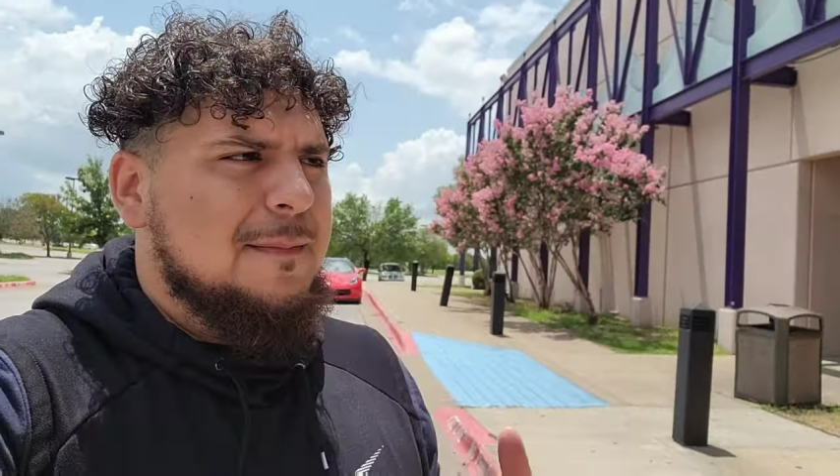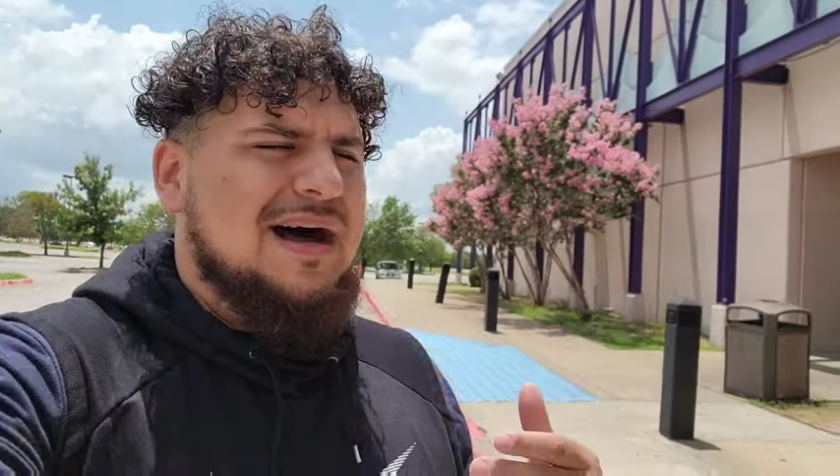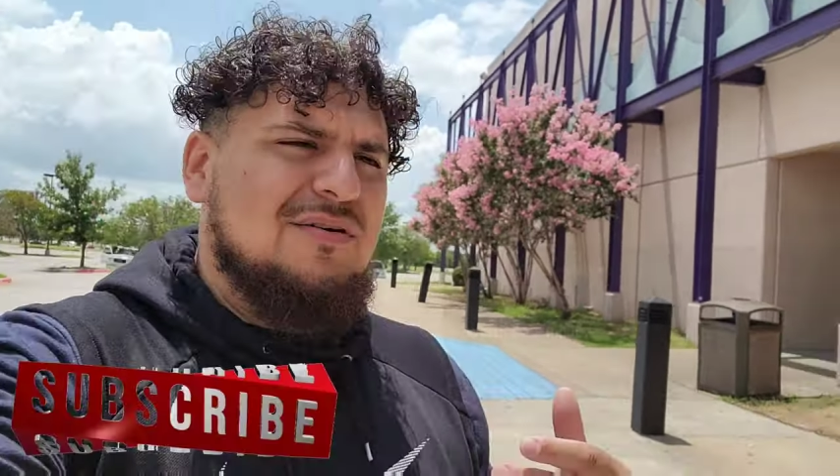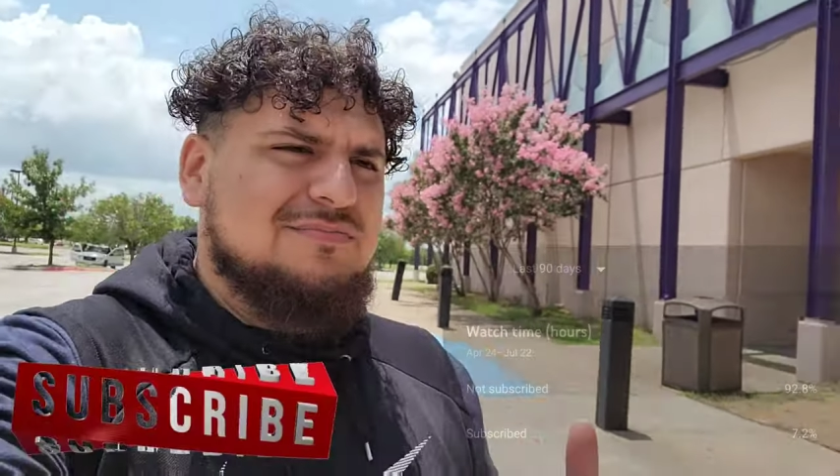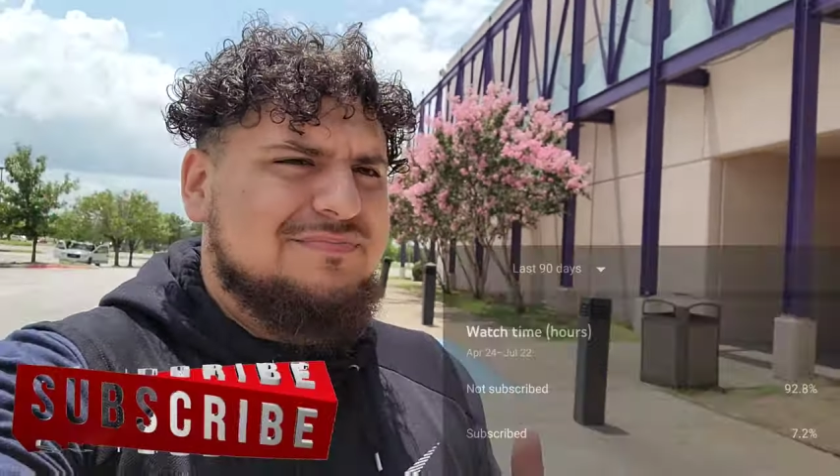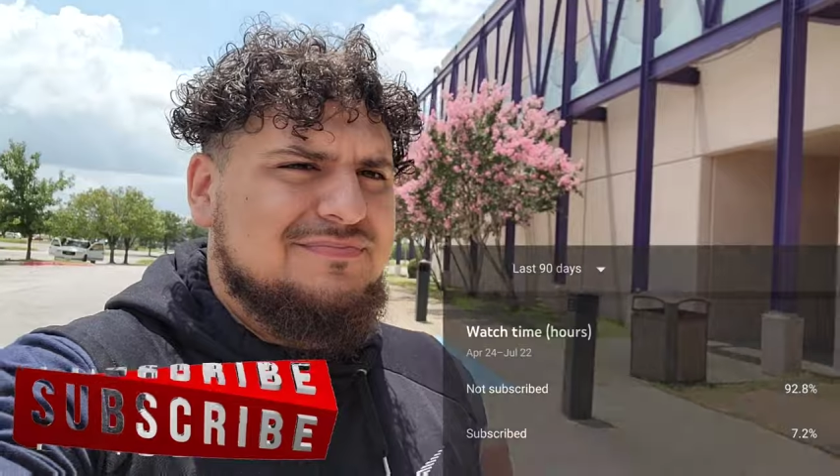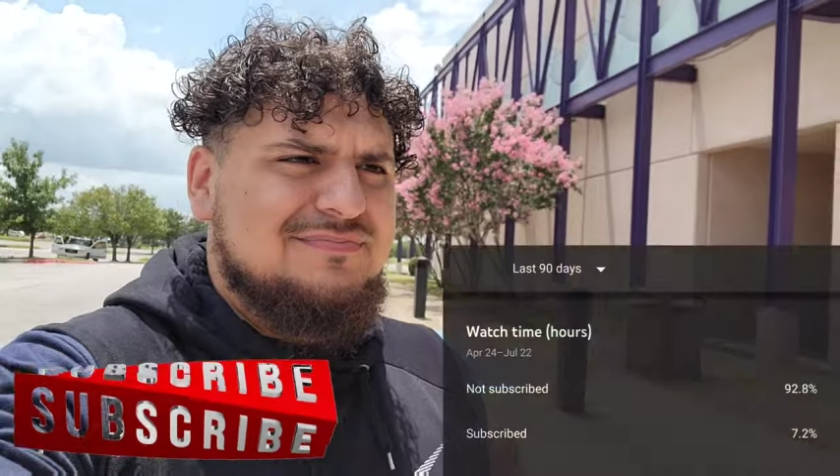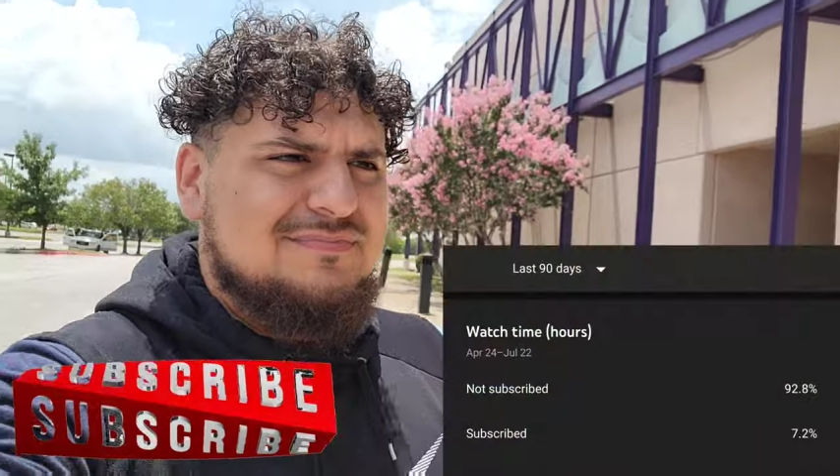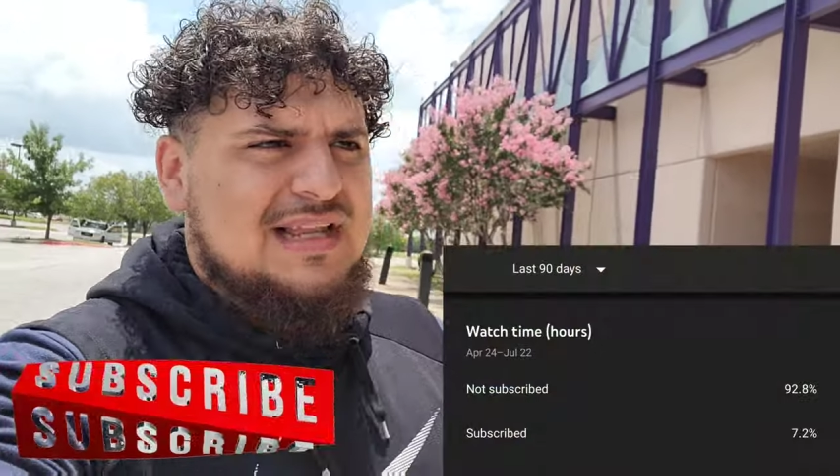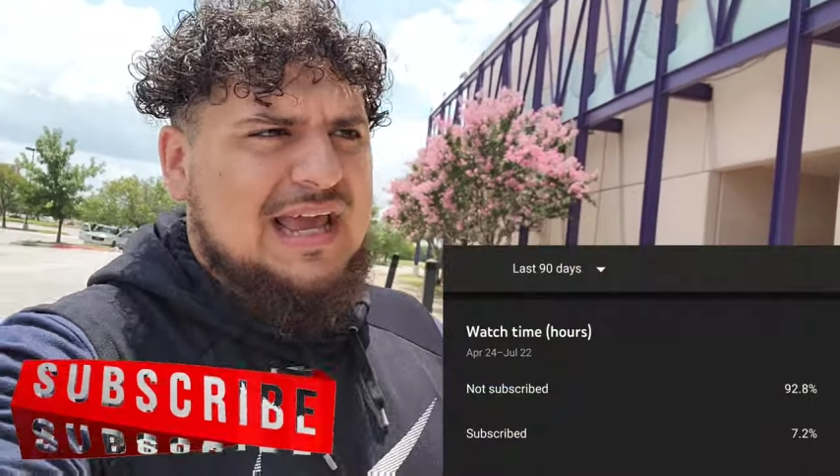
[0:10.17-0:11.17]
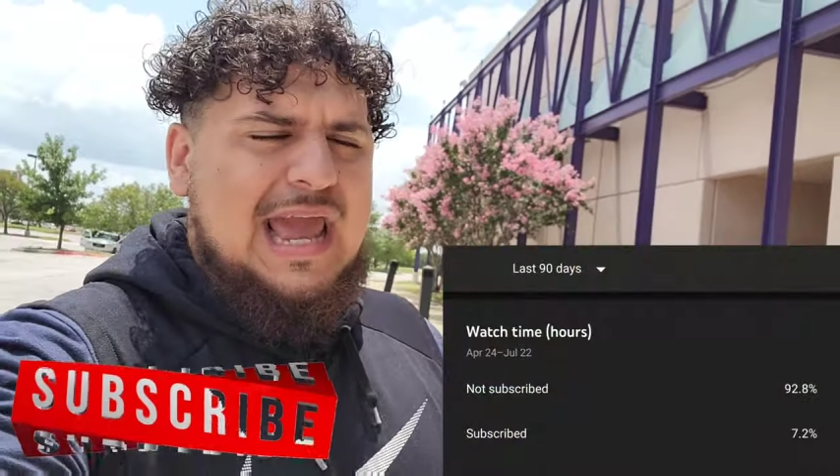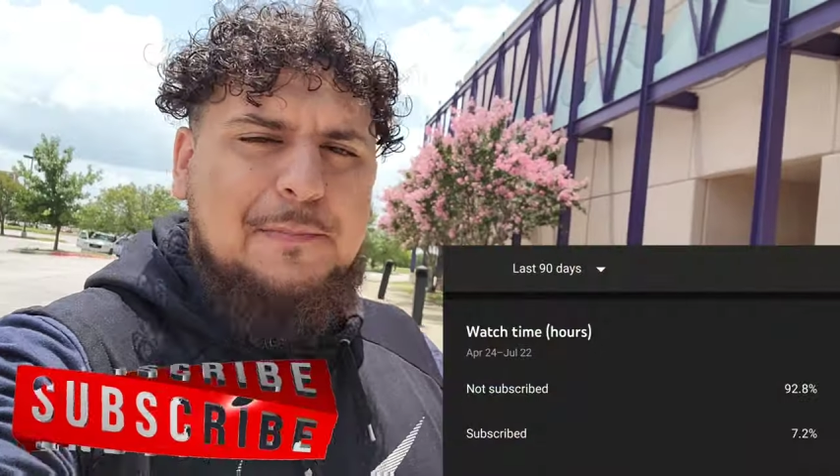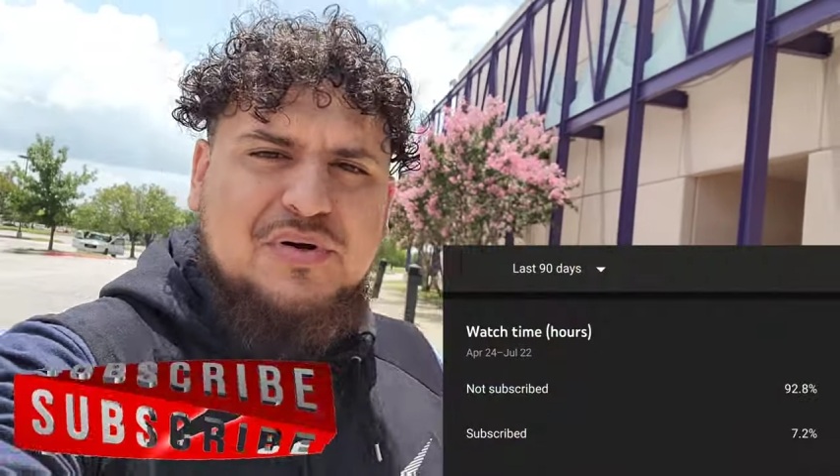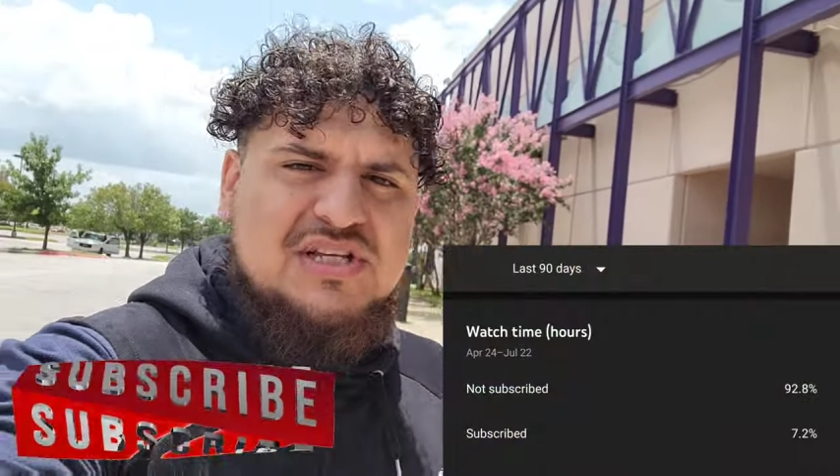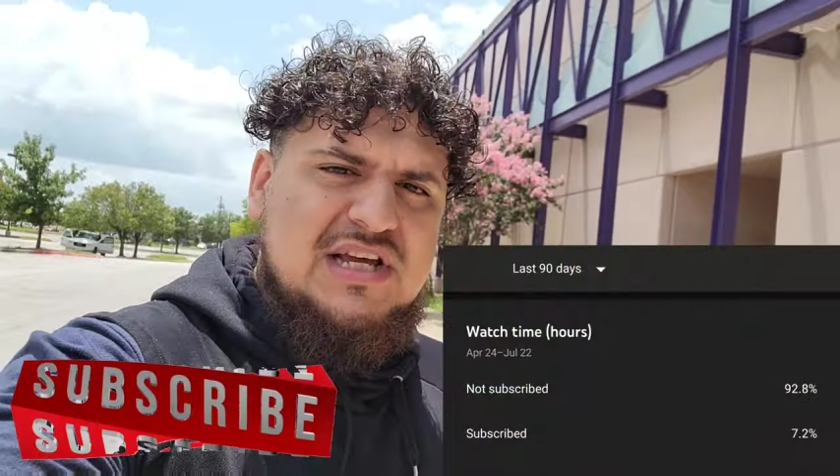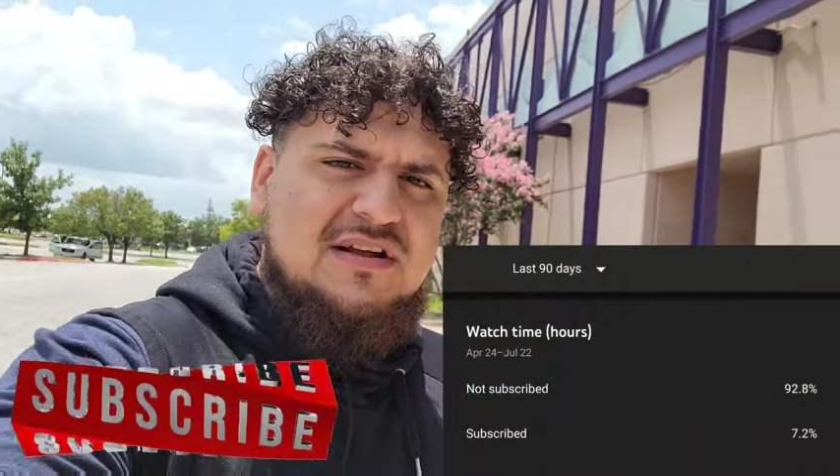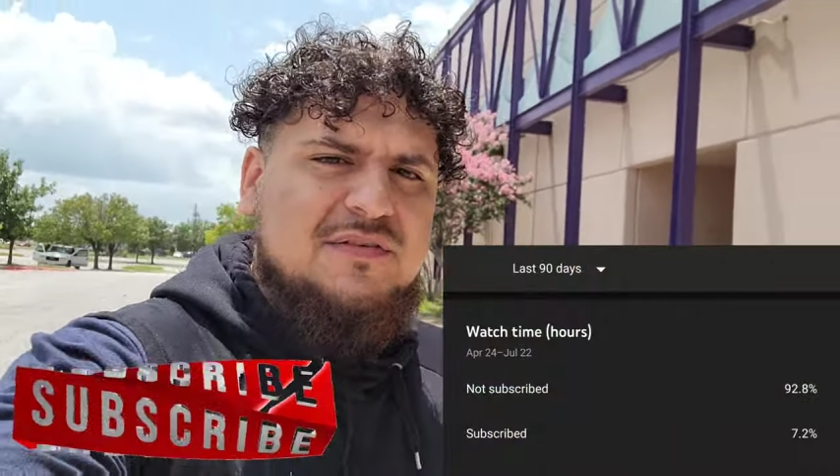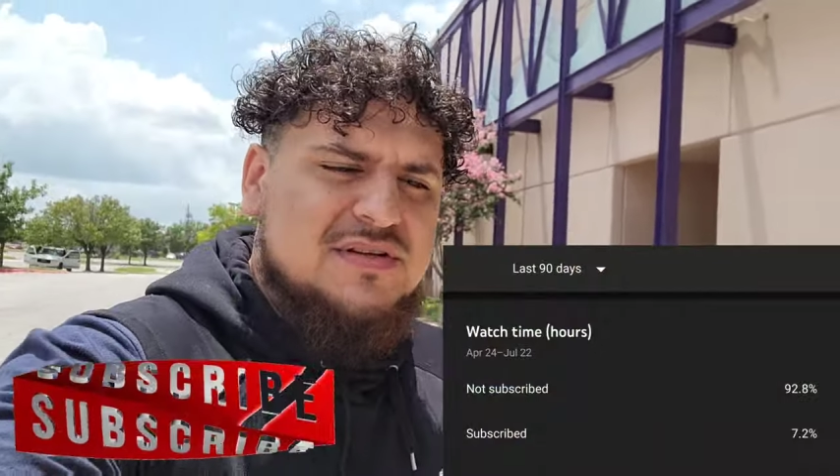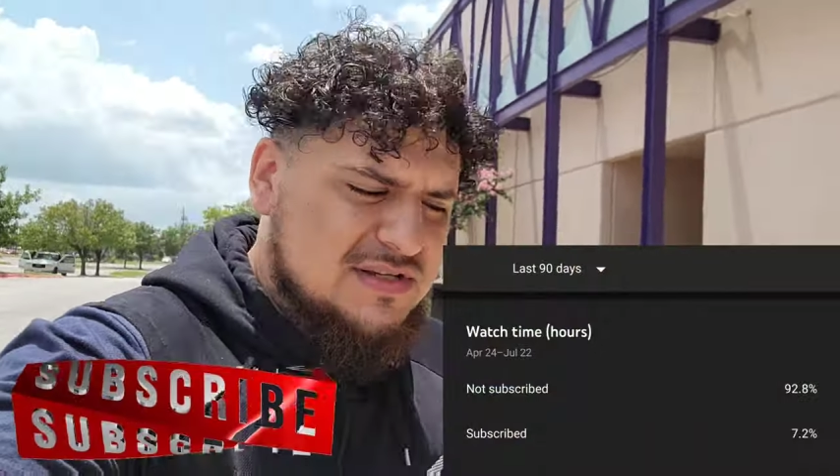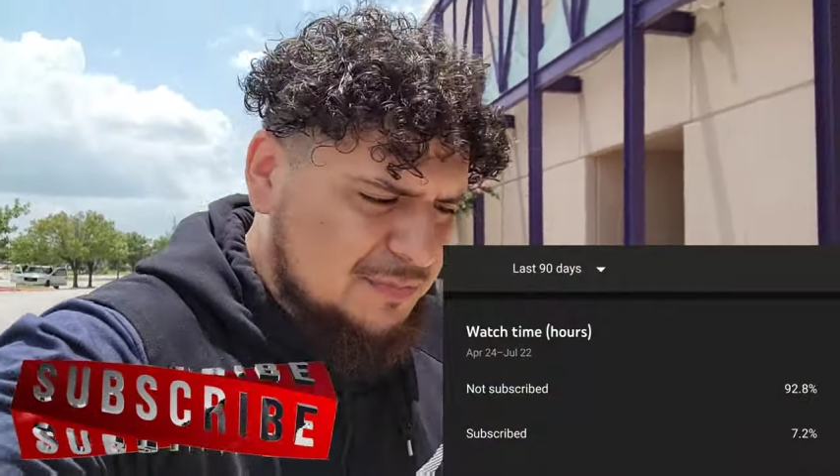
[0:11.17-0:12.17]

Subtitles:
About like 8% of the